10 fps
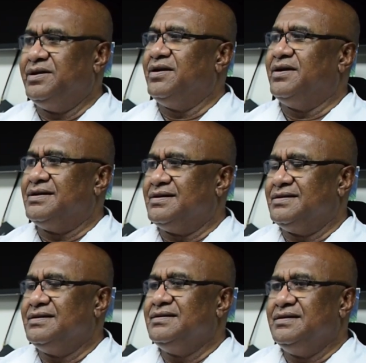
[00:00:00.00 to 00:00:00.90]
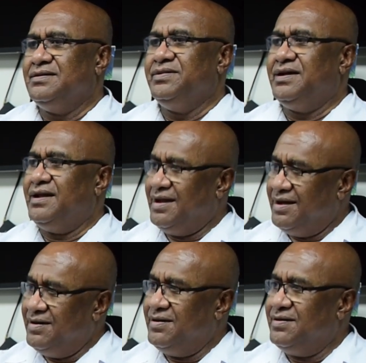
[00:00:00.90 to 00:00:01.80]
will
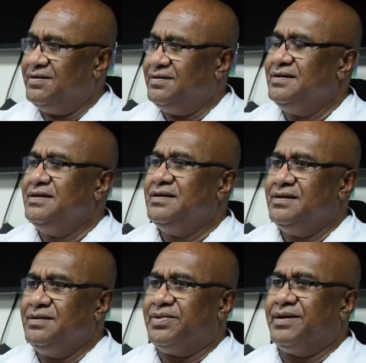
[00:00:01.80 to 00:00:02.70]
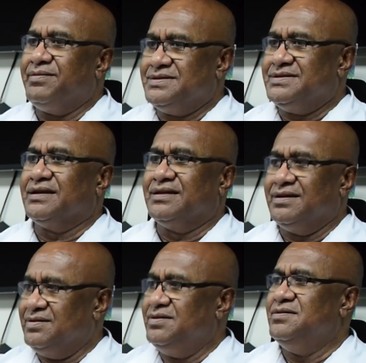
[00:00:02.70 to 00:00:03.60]
allow private
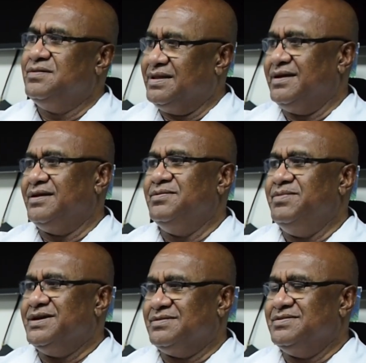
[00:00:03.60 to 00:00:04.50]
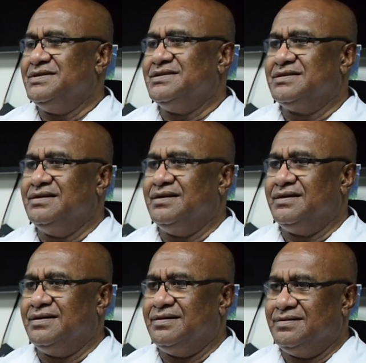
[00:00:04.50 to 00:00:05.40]
sector to do what they do best, which is
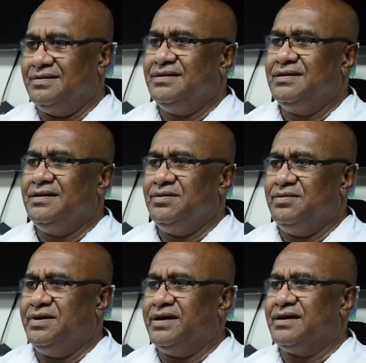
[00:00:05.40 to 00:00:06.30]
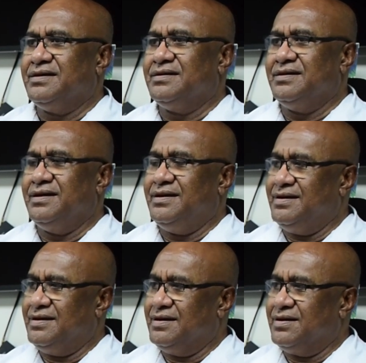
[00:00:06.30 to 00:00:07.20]
work
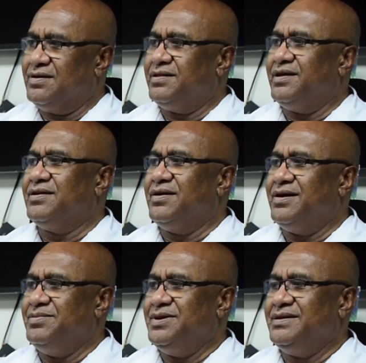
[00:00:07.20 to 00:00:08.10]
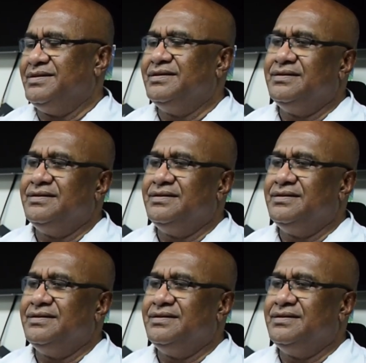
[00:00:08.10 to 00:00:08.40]
and grow the economy,